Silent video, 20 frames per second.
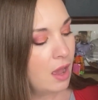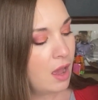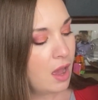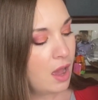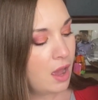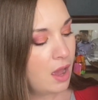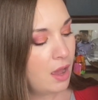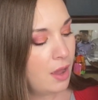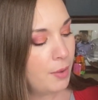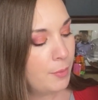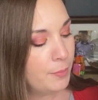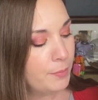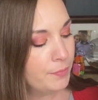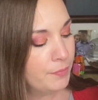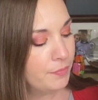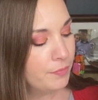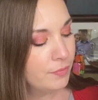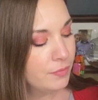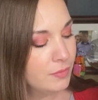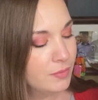
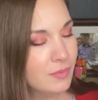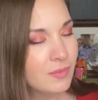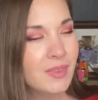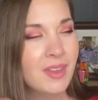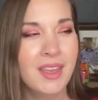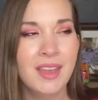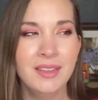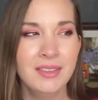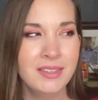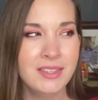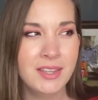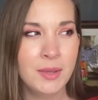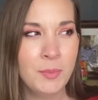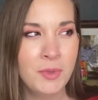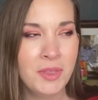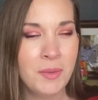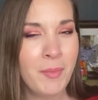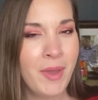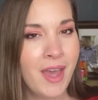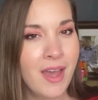And some
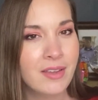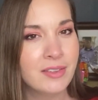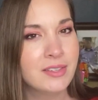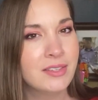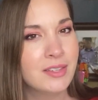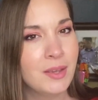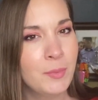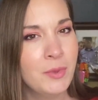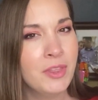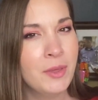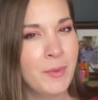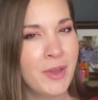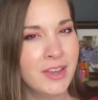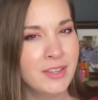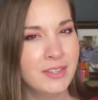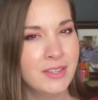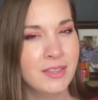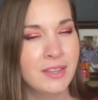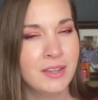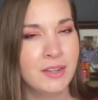of the
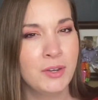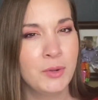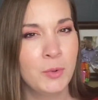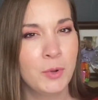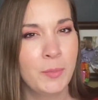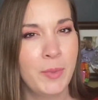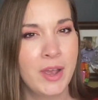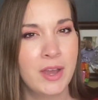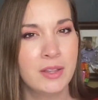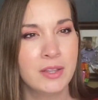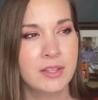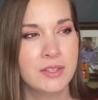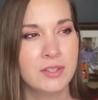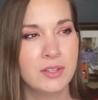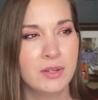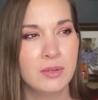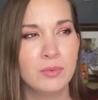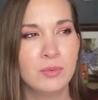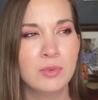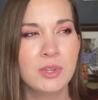mattes in the newer palettes
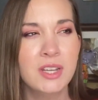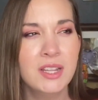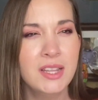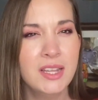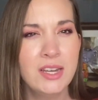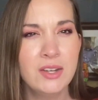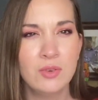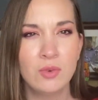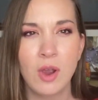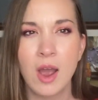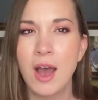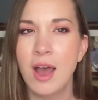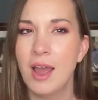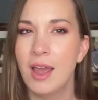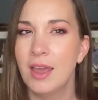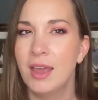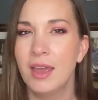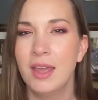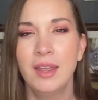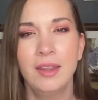are really dry
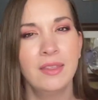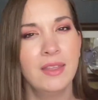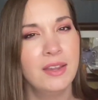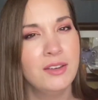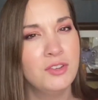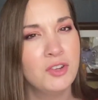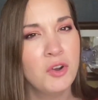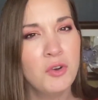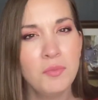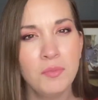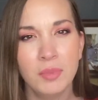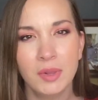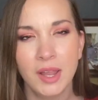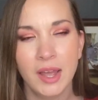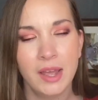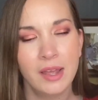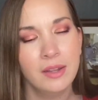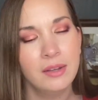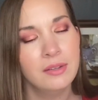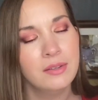and they don't
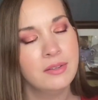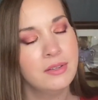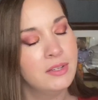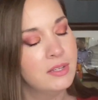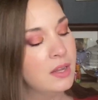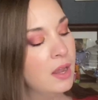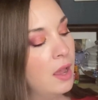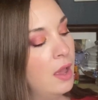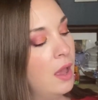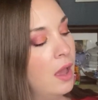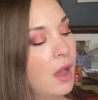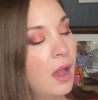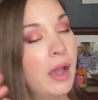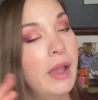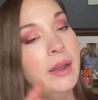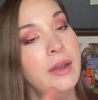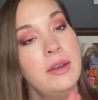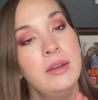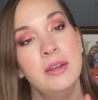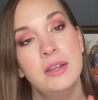blend.
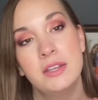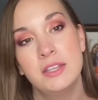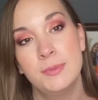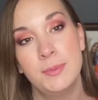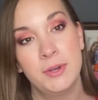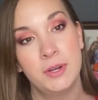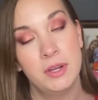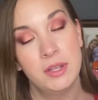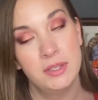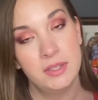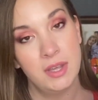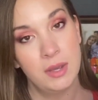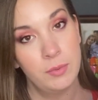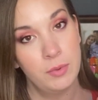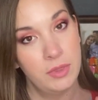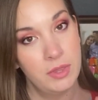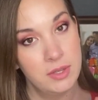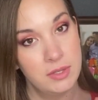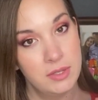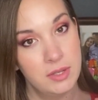I didn't experience that
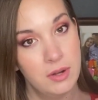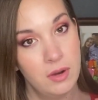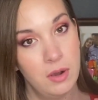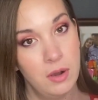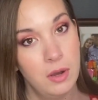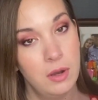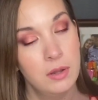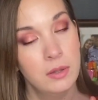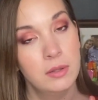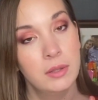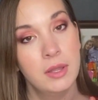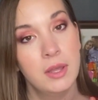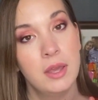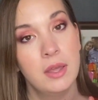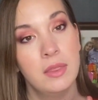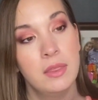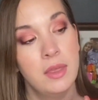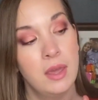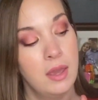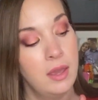with this at all.
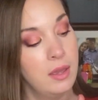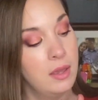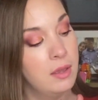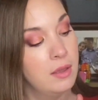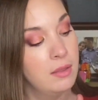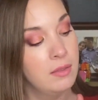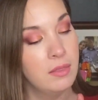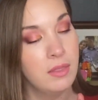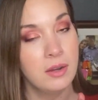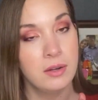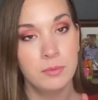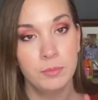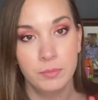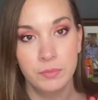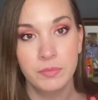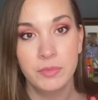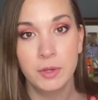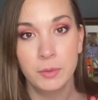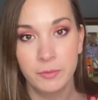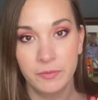They're
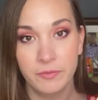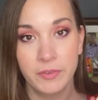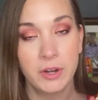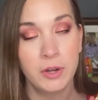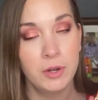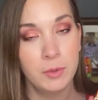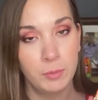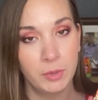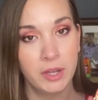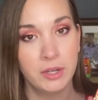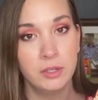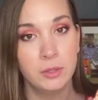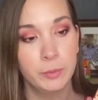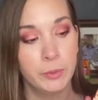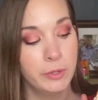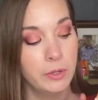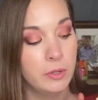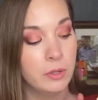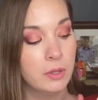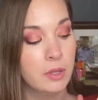very
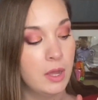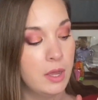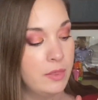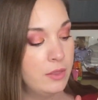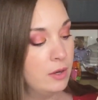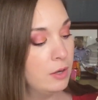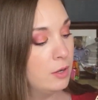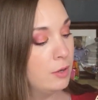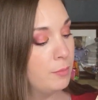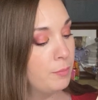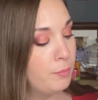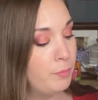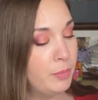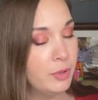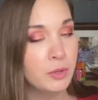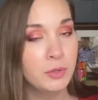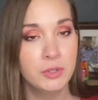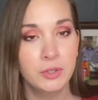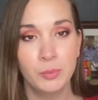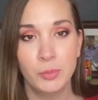blendable, they're
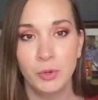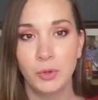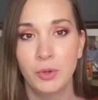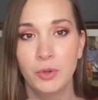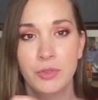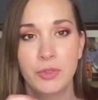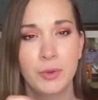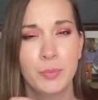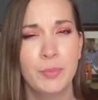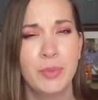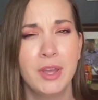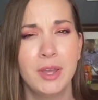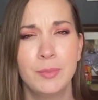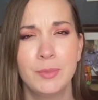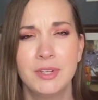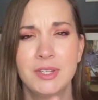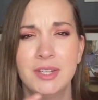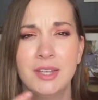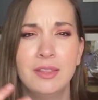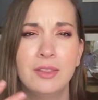buildable, they're
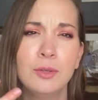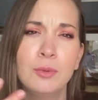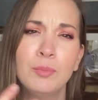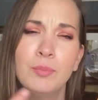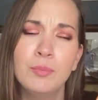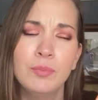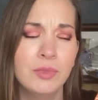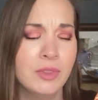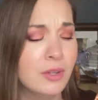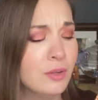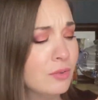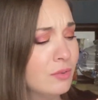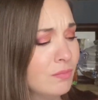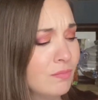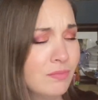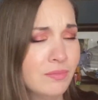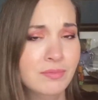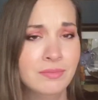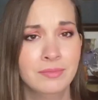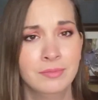pigmented,
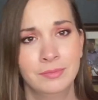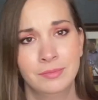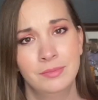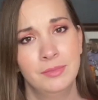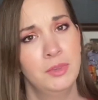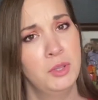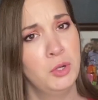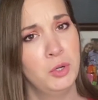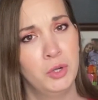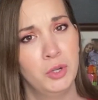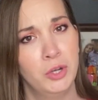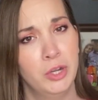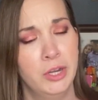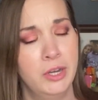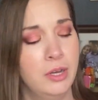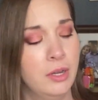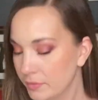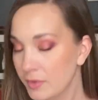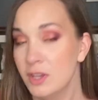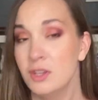they're
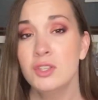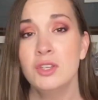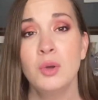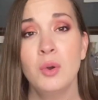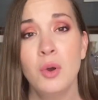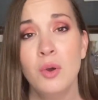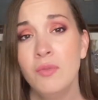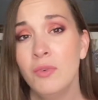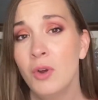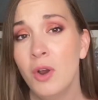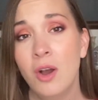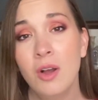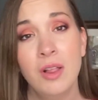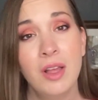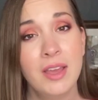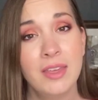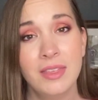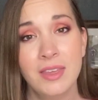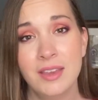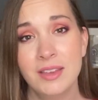good. So overall,
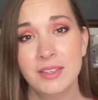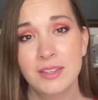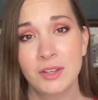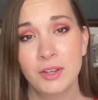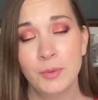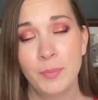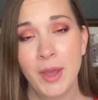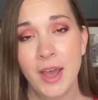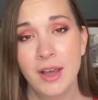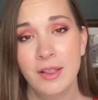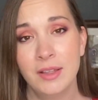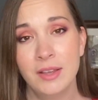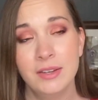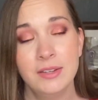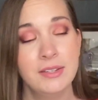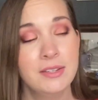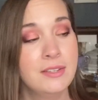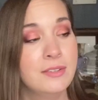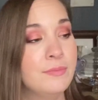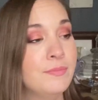I think it's a good
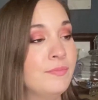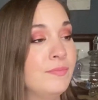palette.